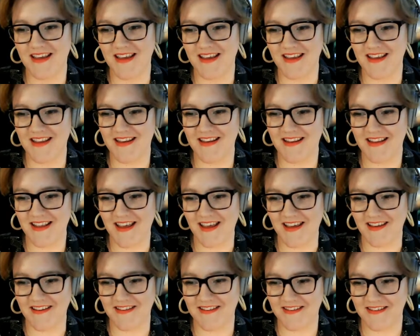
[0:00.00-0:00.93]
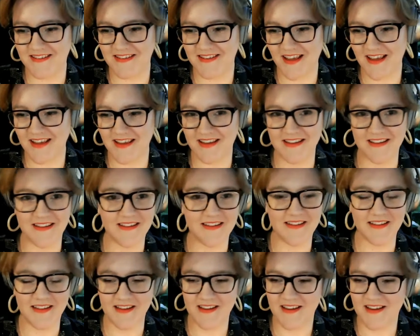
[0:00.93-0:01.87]
in a
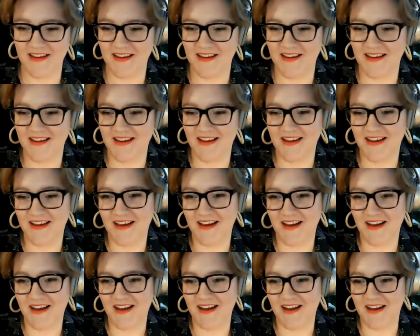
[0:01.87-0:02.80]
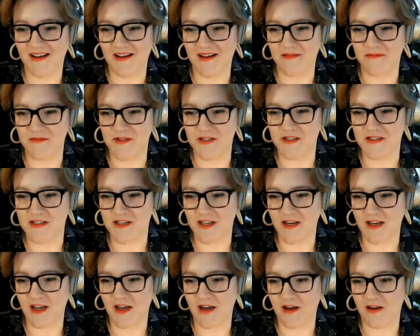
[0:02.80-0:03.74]
second. I'm just
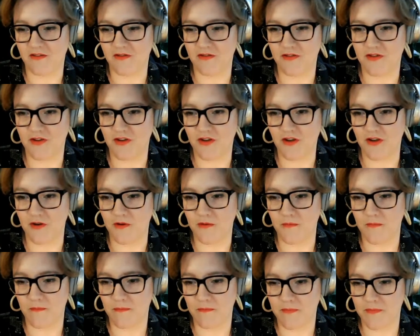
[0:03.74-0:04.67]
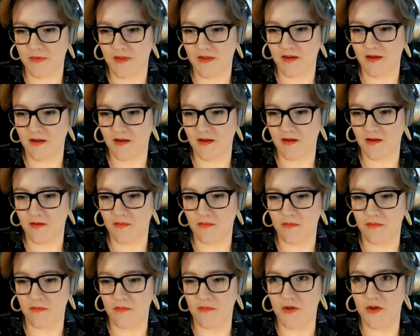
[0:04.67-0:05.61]
going to have to
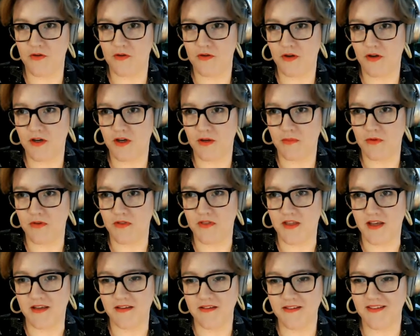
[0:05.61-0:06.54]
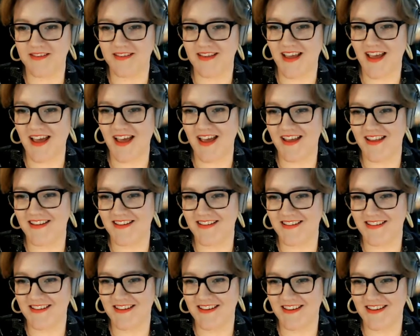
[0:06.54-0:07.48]
mute a couple things
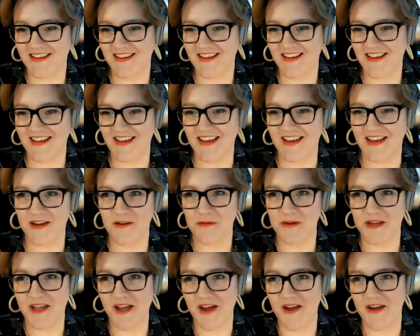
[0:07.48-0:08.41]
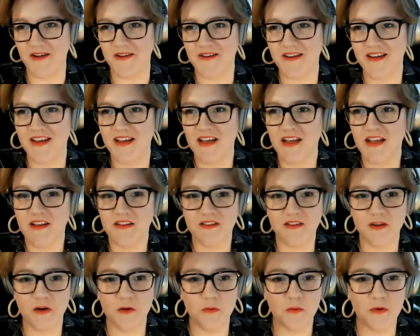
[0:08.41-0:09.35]
and here we go.
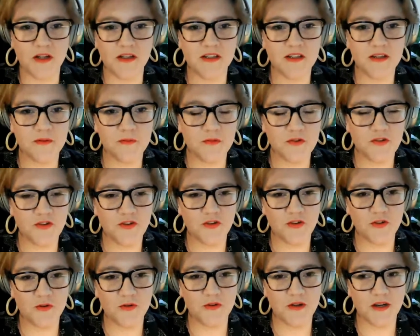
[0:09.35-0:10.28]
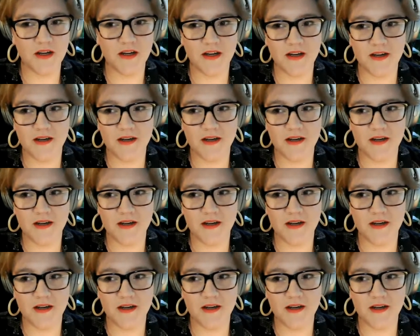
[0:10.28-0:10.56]
So welcome to